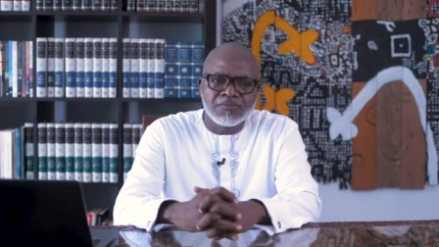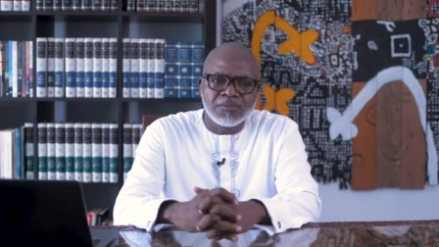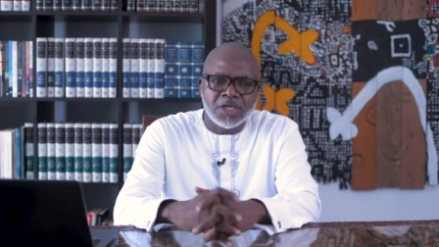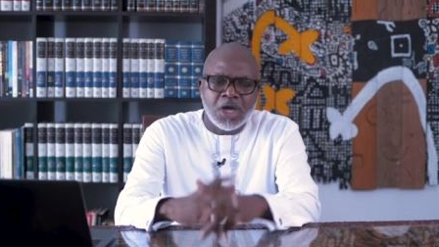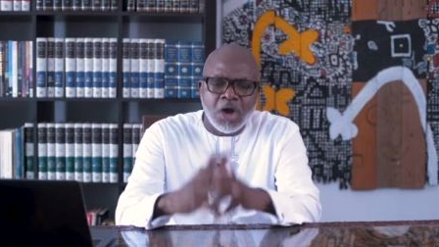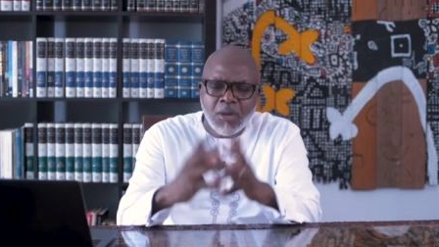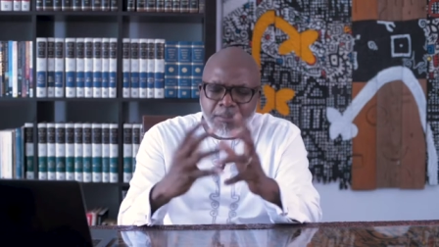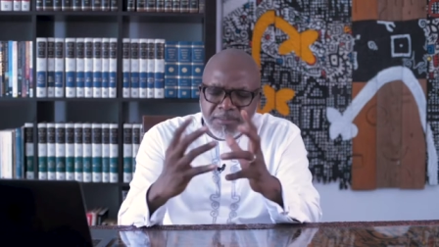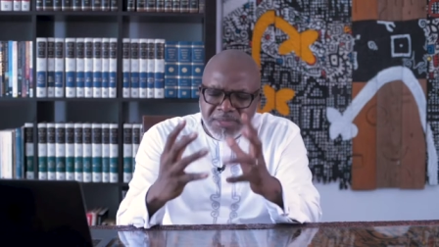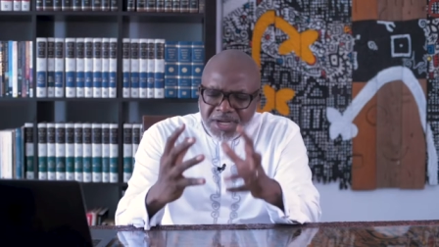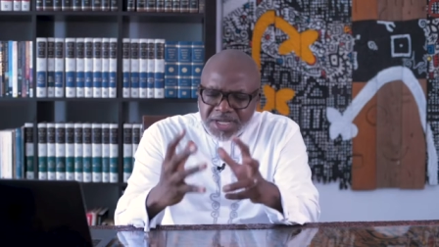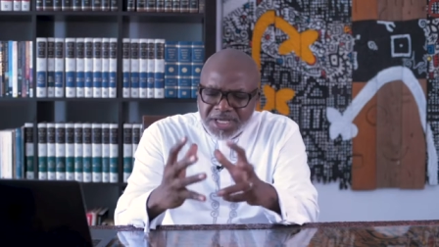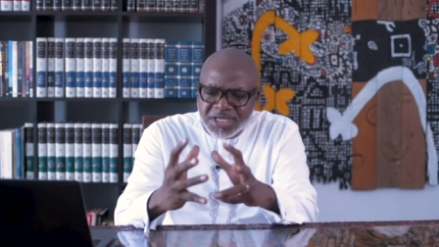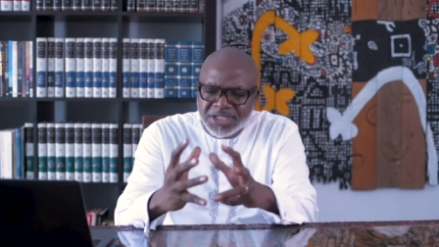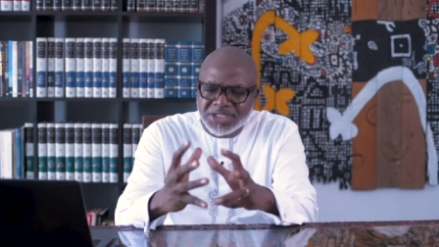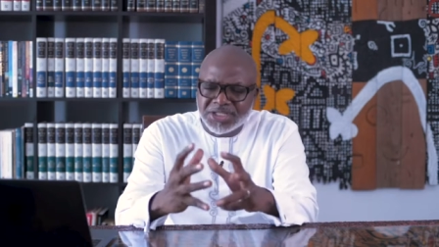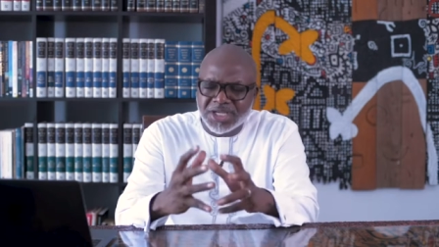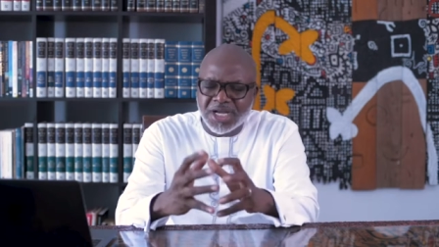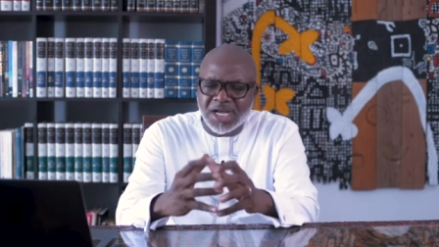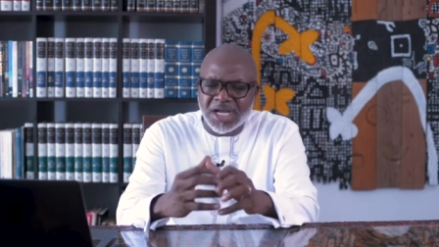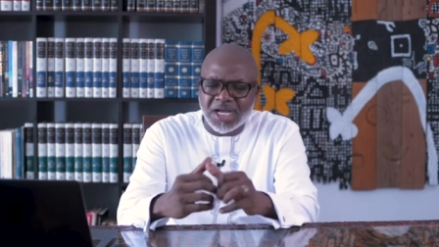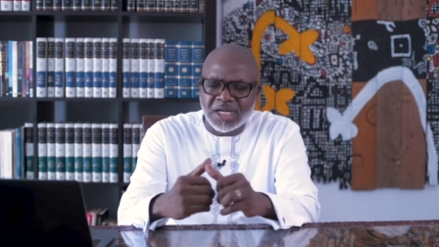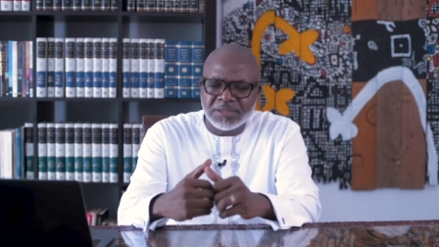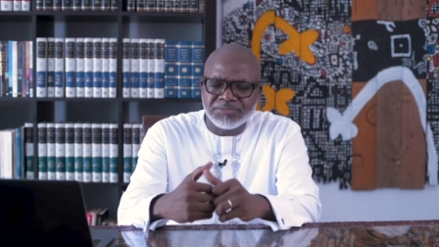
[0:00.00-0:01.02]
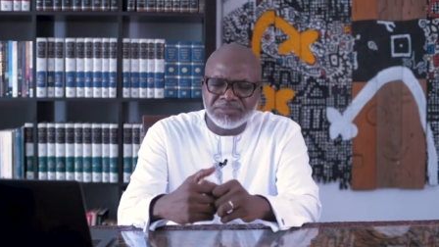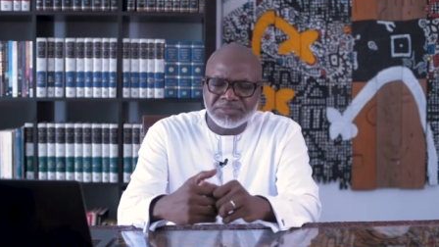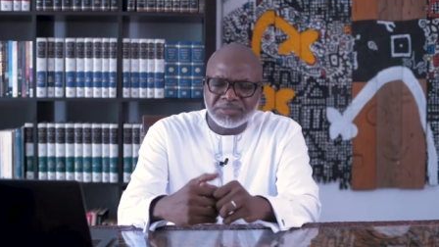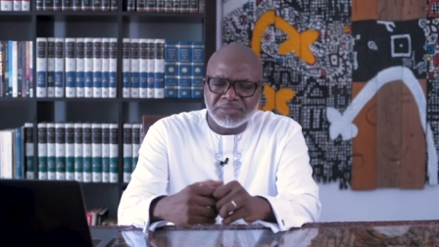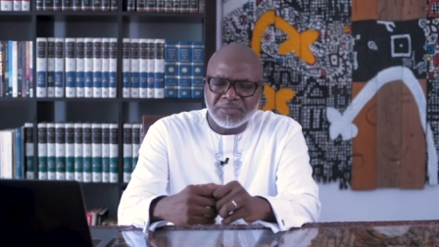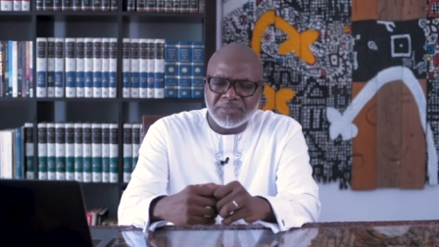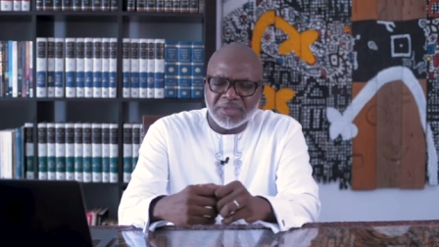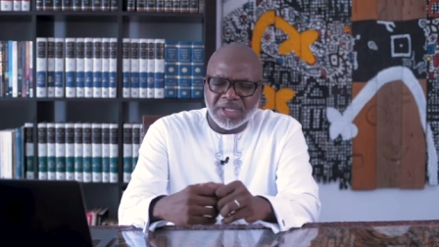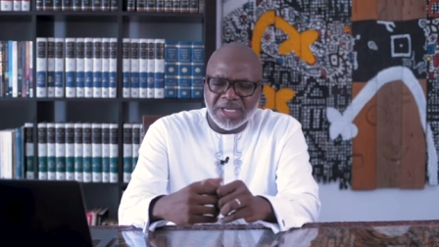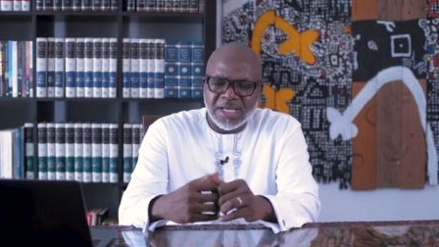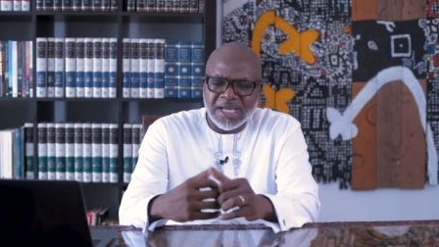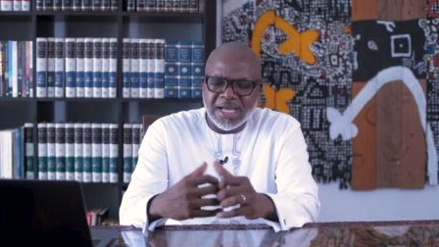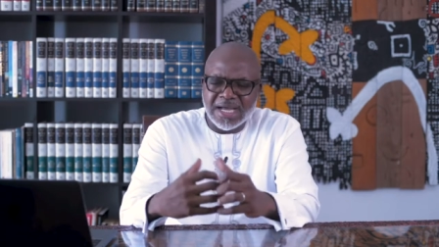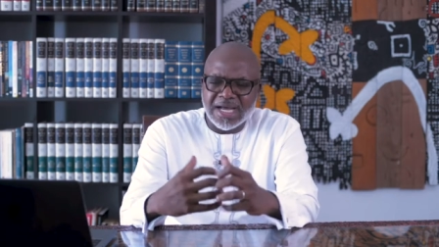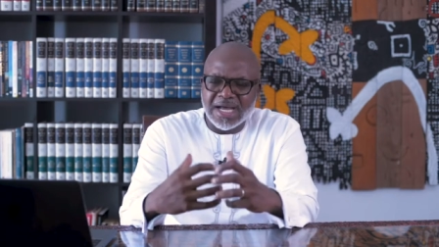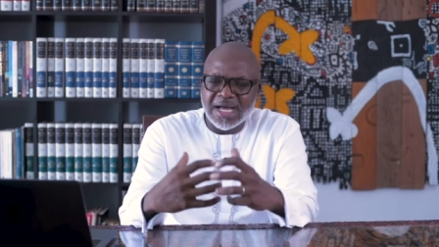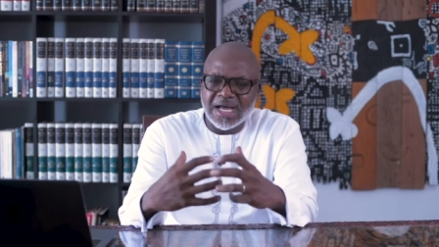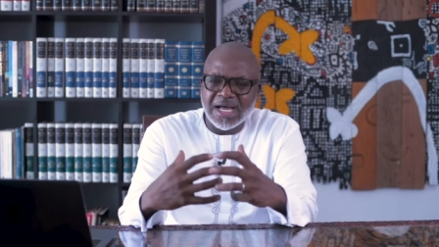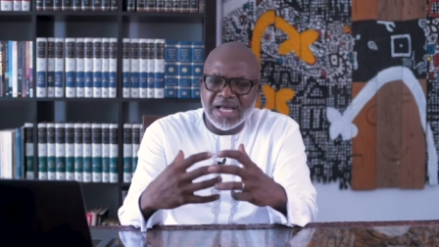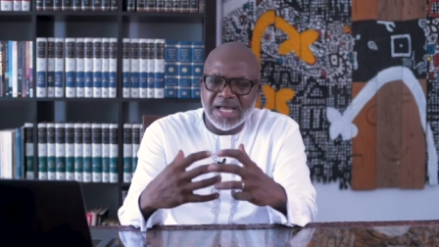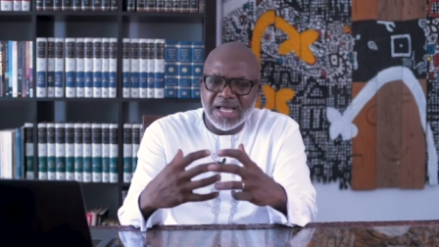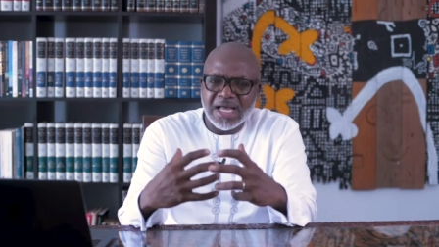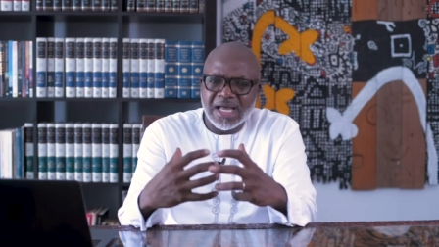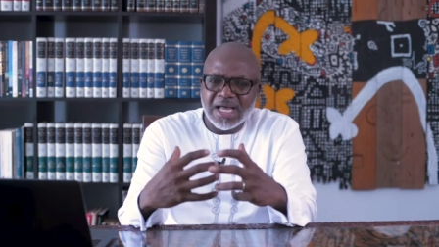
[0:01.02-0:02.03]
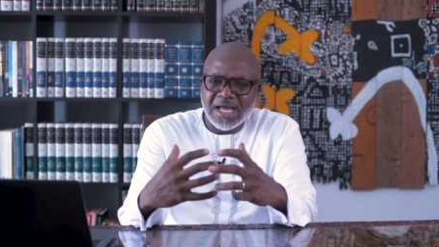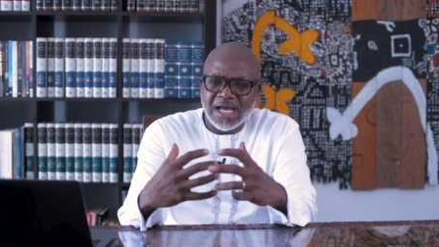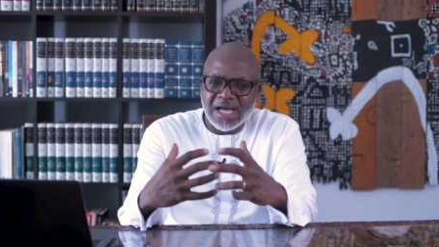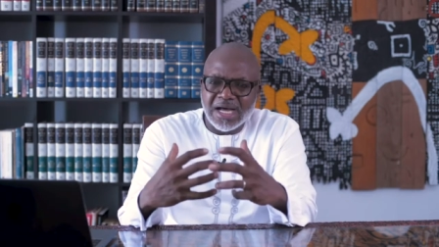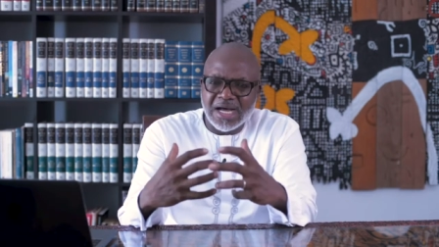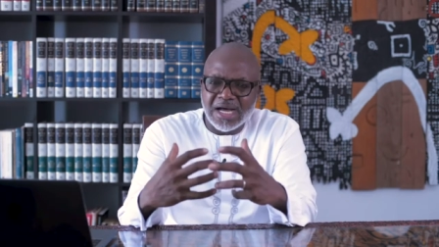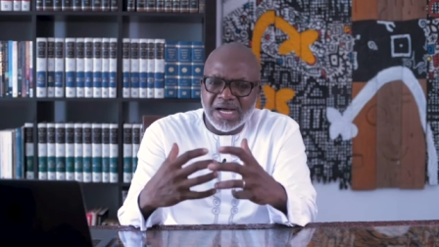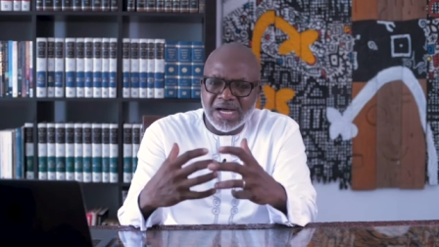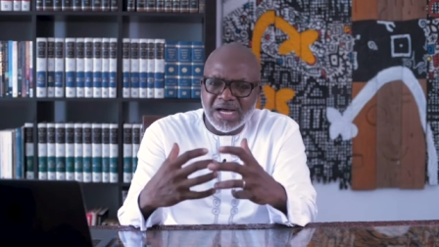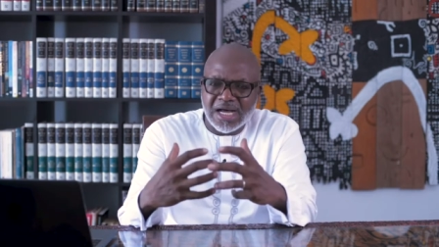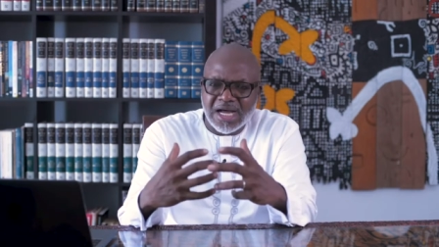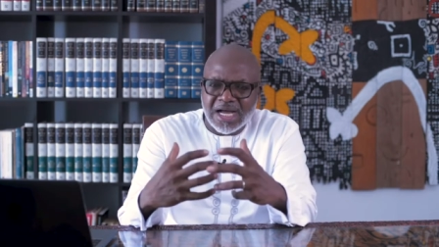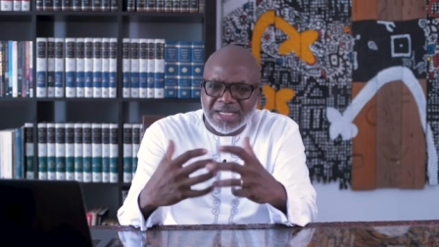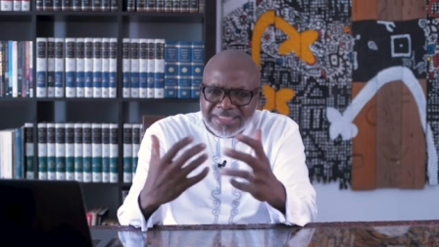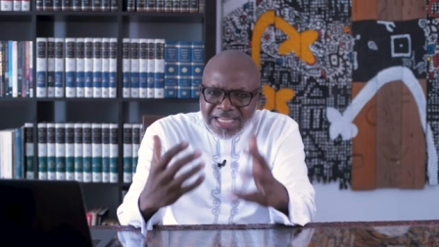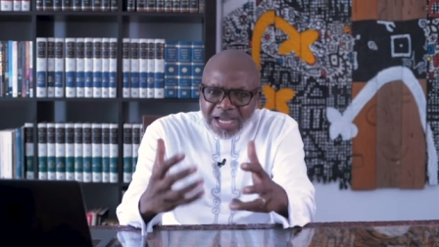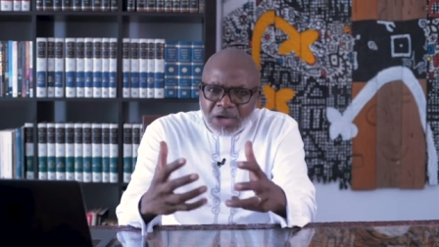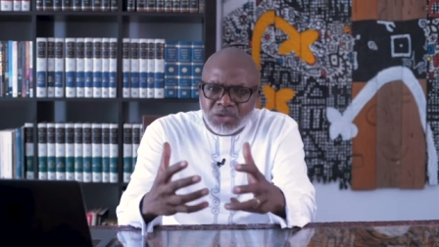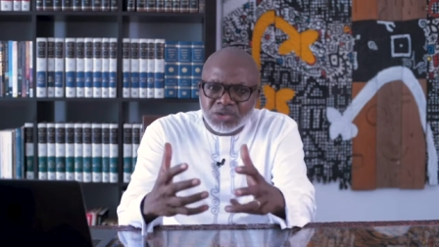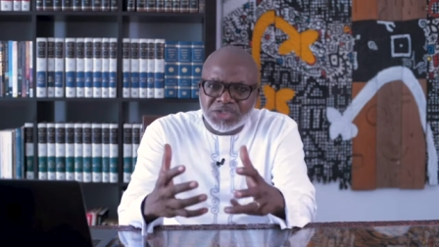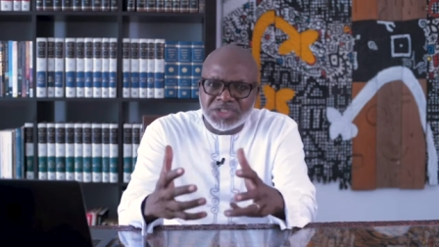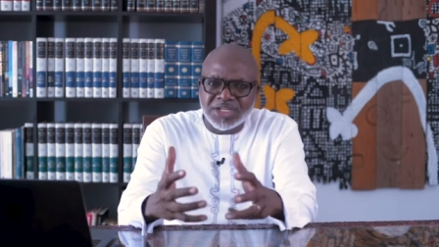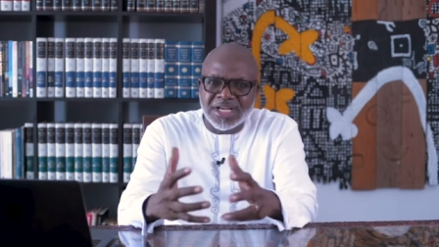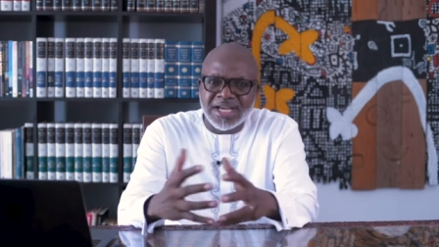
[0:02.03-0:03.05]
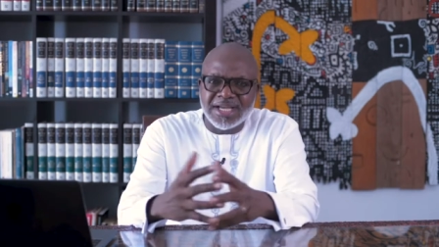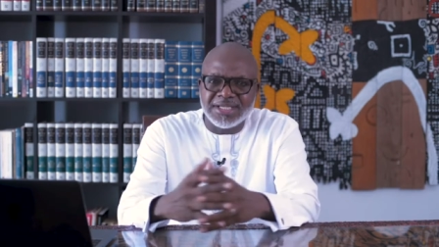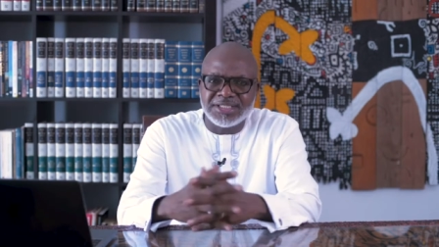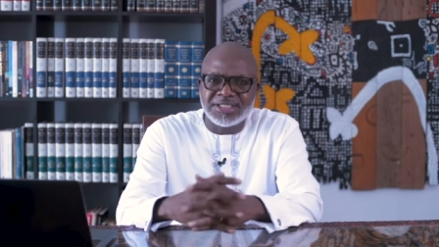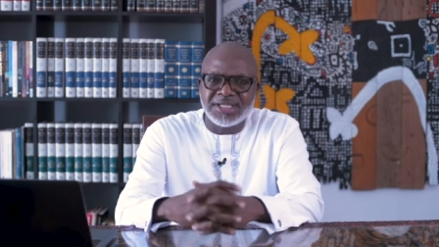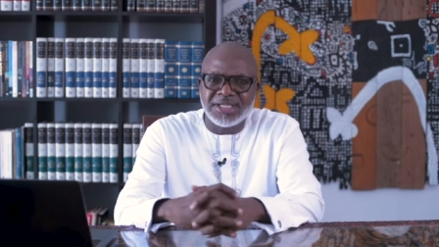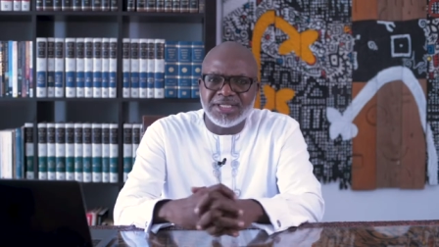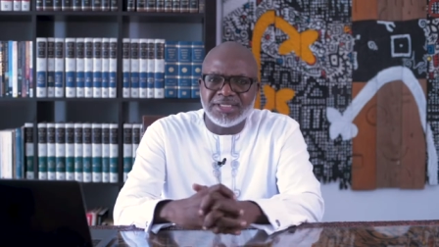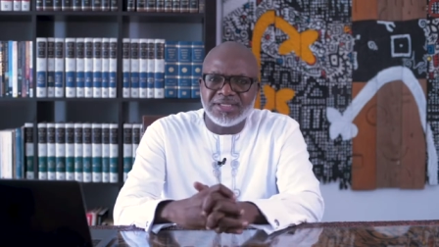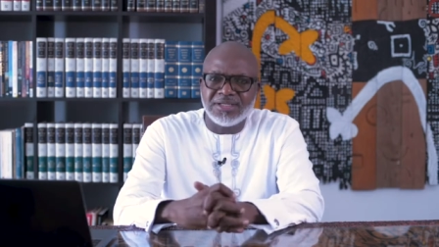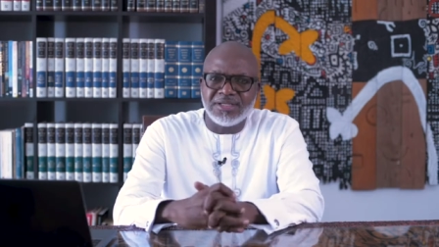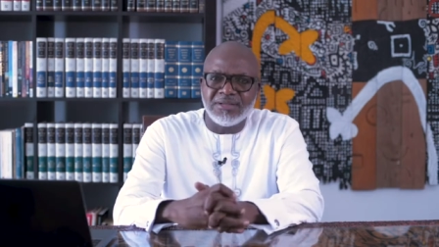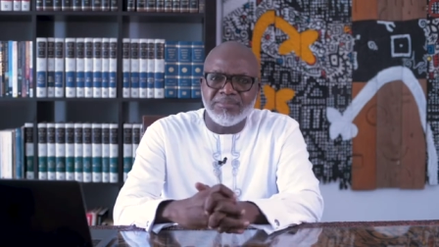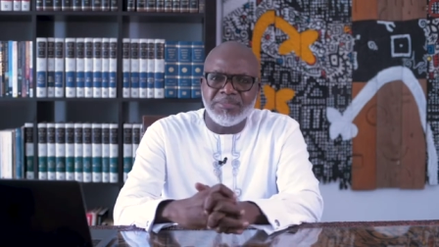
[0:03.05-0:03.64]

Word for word: Companies are, uh, are, are downsizing.